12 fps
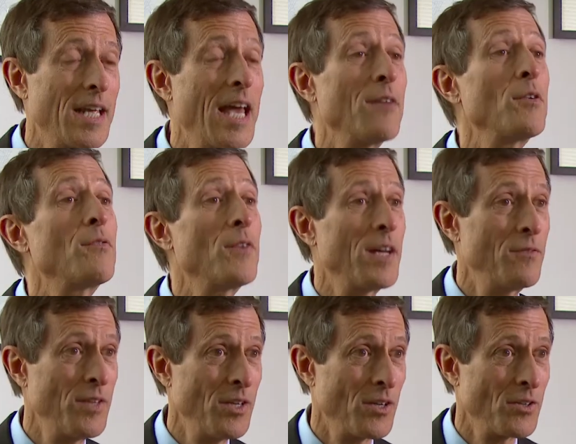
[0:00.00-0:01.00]
Every five
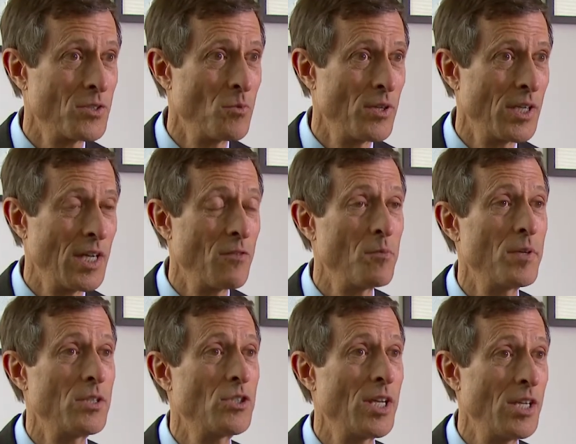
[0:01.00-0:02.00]
years, when the
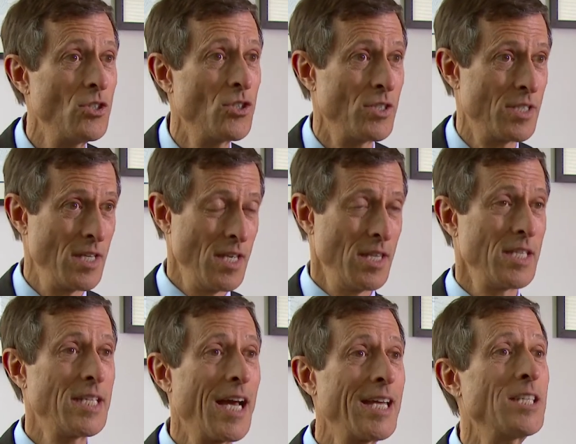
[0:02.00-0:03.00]
government changes the
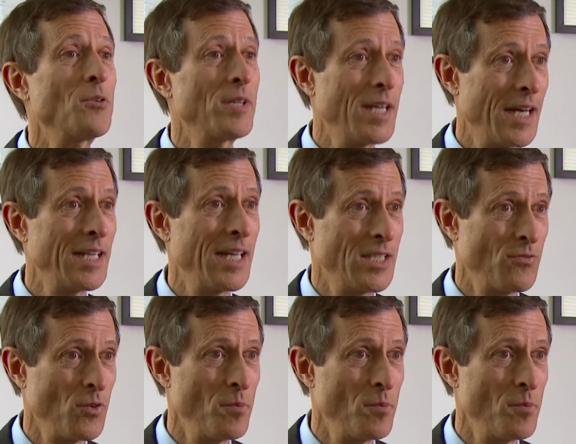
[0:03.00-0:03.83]
dietary guidelines for